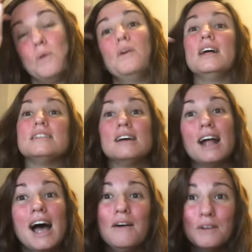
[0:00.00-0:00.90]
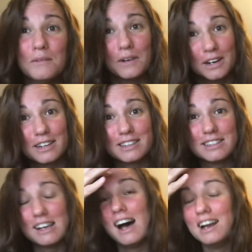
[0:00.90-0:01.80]
Well, that's not how it
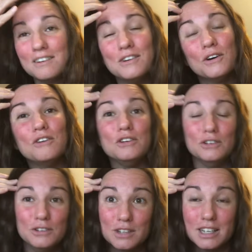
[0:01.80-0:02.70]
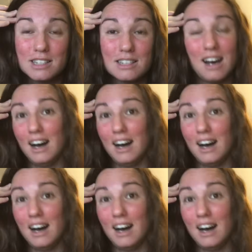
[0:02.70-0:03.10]
works. I don't know if you knew this.